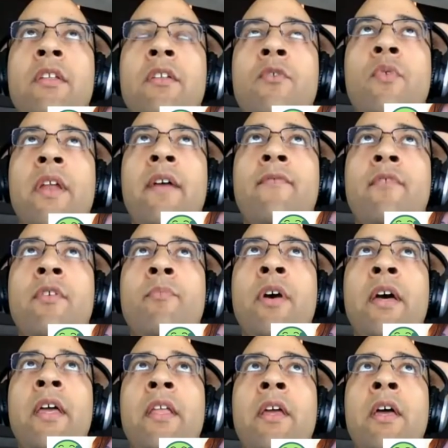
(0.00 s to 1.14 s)
in it or whatever,
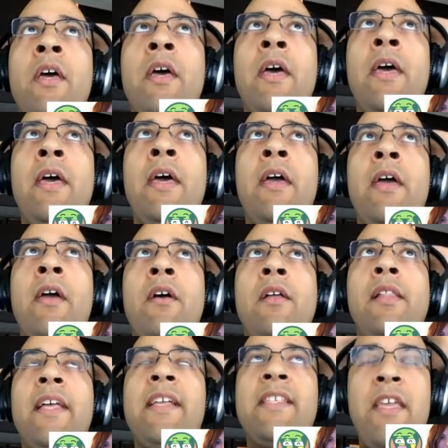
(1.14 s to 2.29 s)
but
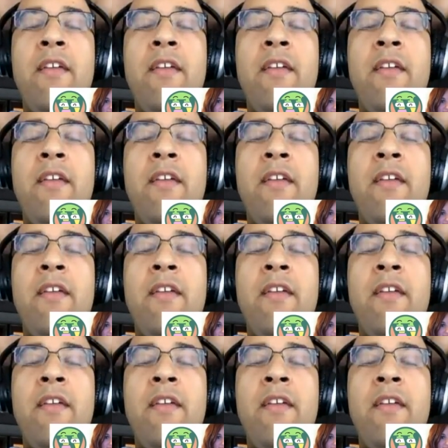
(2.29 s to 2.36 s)
let's